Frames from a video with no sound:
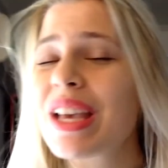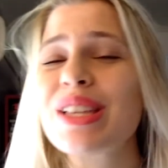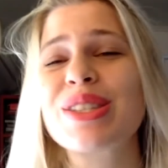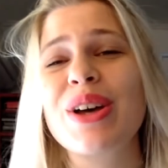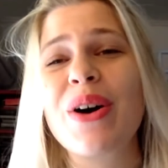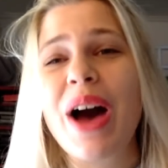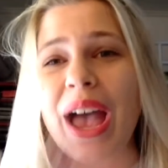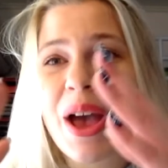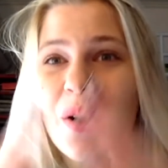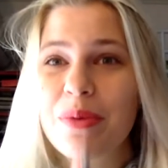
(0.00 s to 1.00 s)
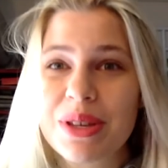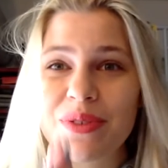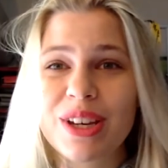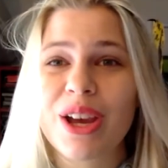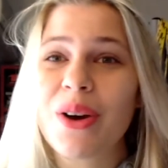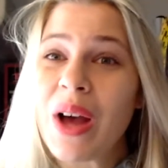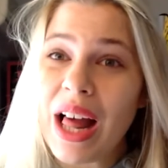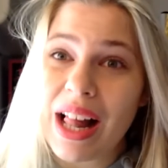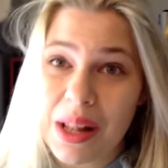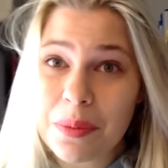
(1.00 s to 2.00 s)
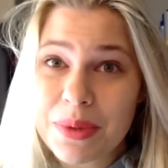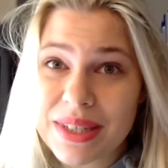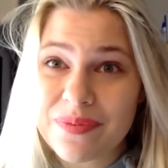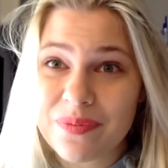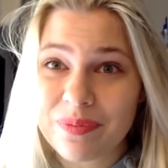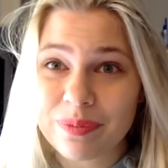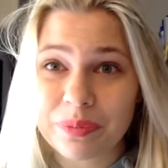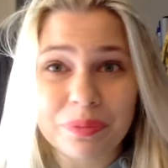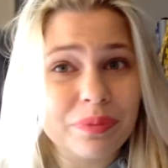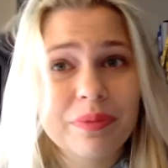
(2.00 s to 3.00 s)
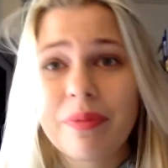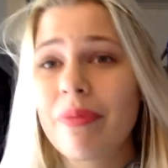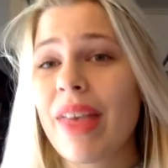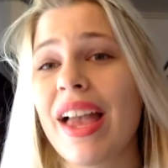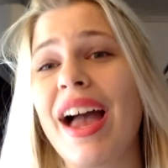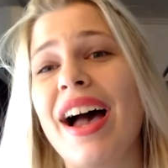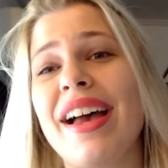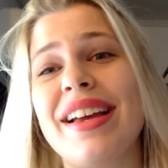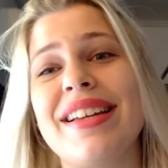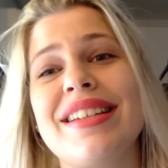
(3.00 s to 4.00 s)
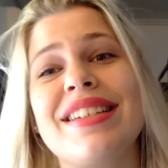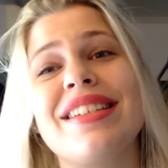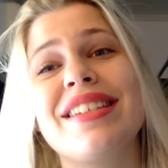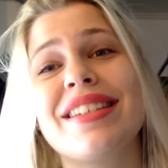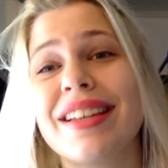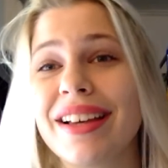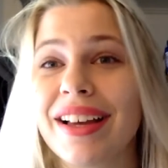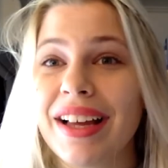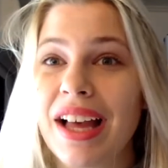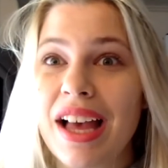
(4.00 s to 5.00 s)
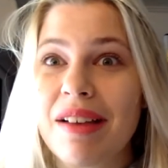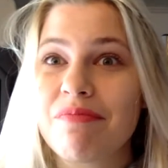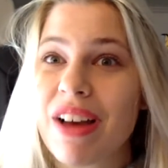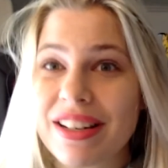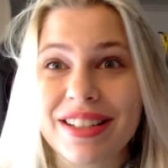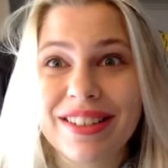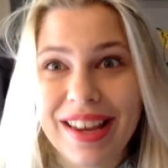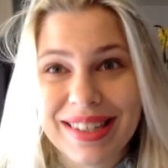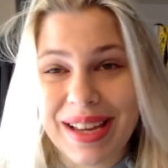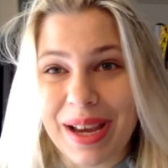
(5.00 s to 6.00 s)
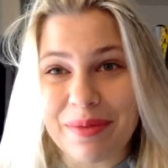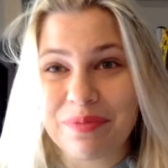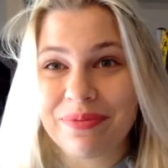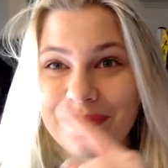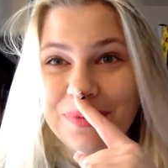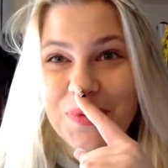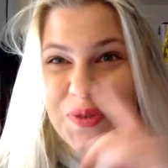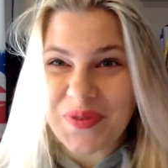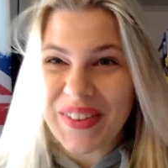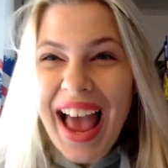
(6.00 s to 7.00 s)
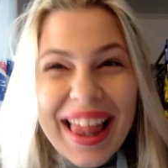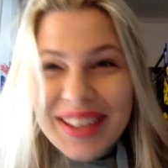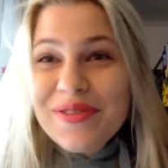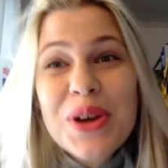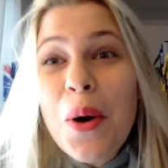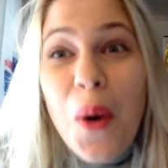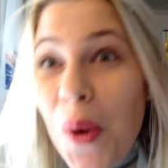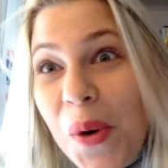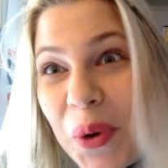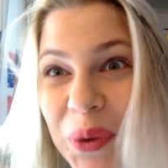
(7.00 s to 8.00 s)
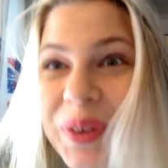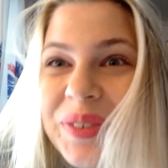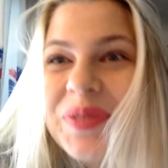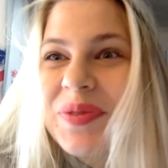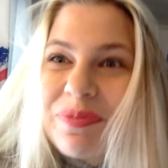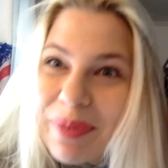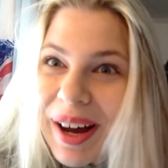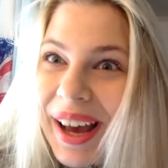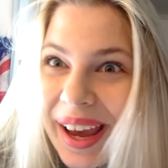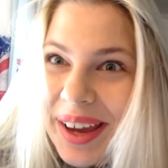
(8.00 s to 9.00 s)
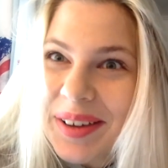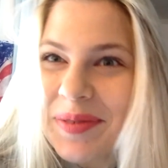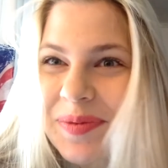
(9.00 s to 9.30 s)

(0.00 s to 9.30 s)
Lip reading: So I hope this video helps, and until next time, I love you all. Bye.